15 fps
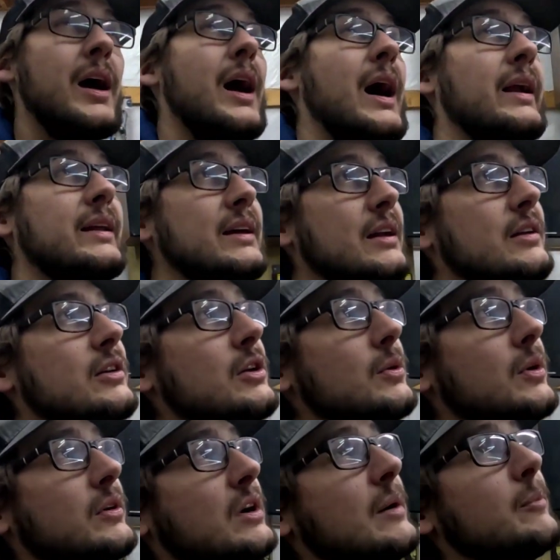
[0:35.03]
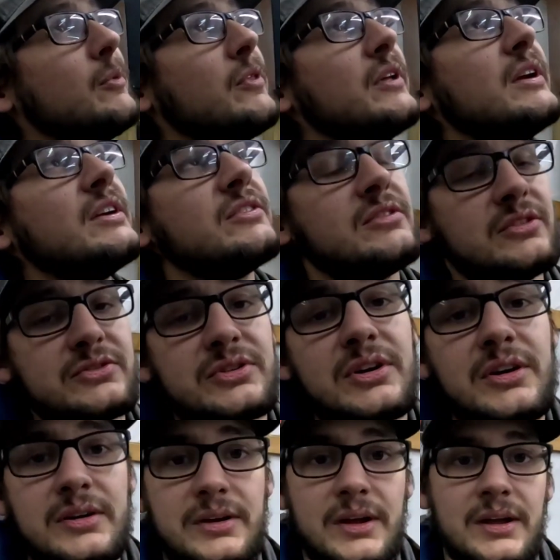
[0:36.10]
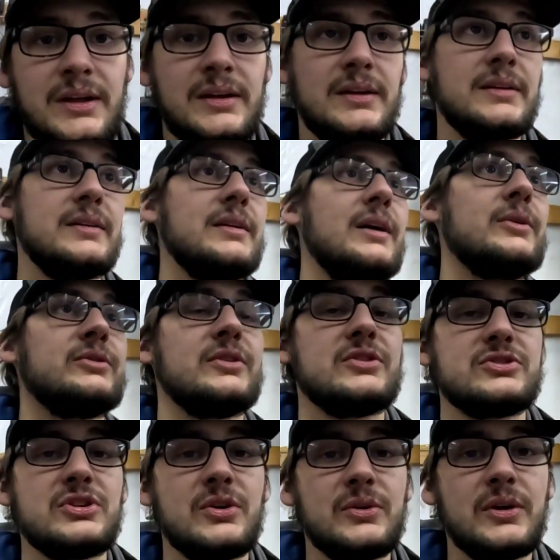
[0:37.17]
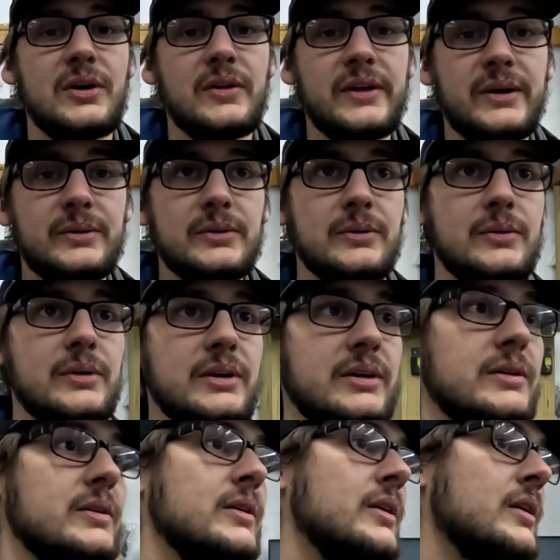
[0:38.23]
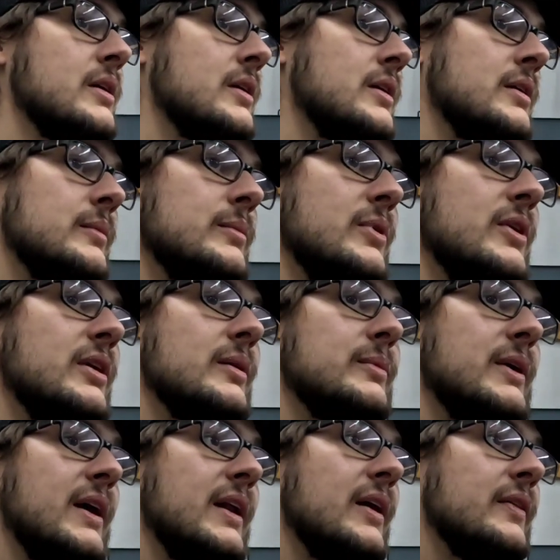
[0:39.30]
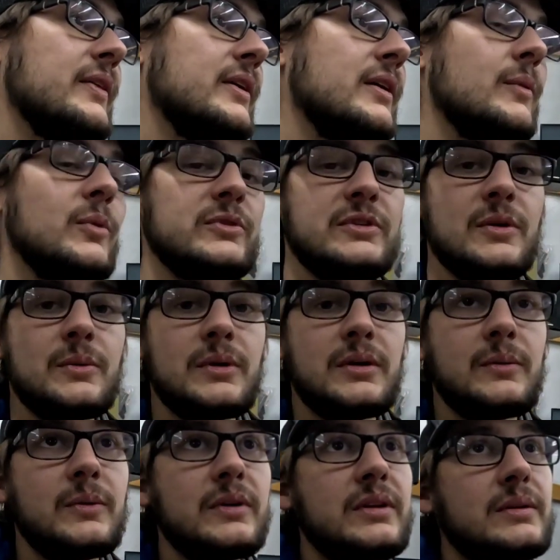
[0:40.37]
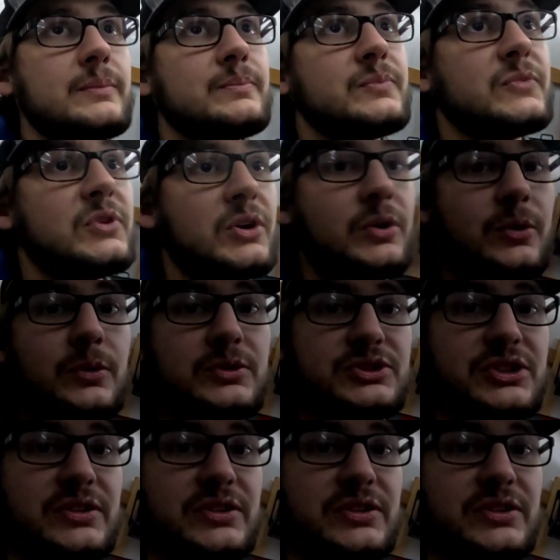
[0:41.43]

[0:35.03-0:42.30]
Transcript: I did do a couple things on the truck, and I was going to show you all that real quick. Put an update out there on what's going on with it. So as you